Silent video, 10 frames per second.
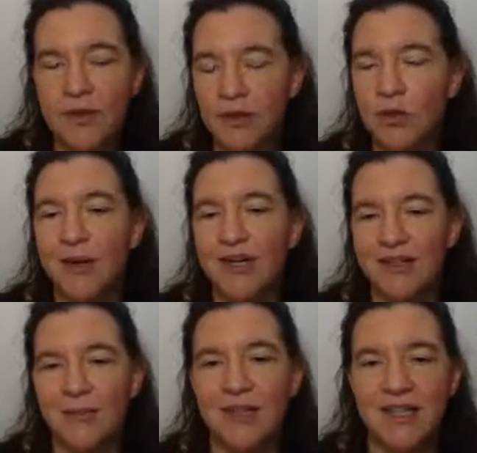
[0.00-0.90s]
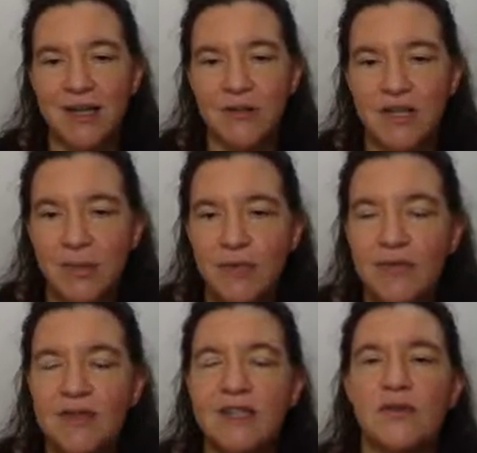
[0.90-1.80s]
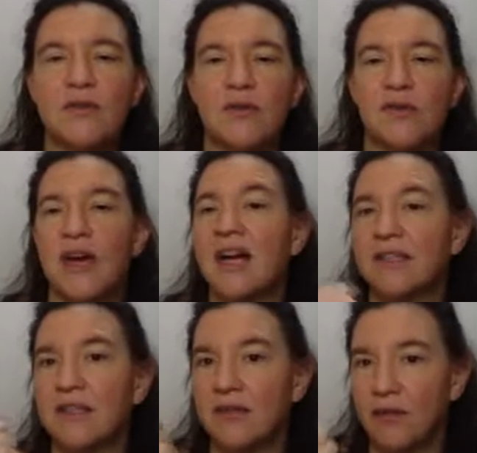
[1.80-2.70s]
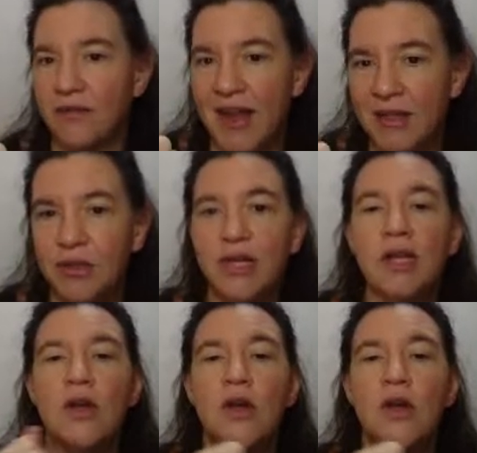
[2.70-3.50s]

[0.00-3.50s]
So when somebody tells you number field sieve, you have to ask, is it for factoring